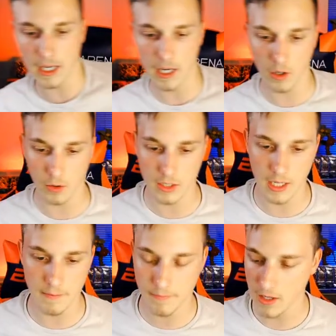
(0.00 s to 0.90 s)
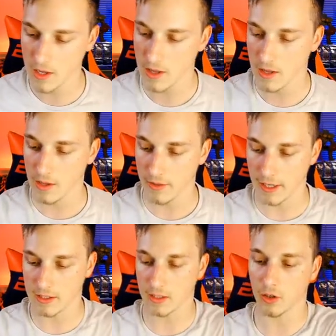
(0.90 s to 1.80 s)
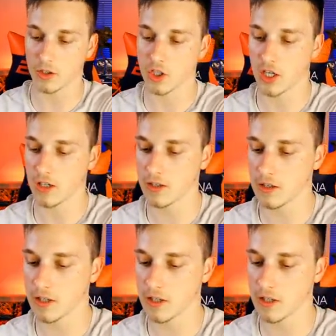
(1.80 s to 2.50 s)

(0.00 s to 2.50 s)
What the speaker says: get an ulti, thanks to Dr. Chickens.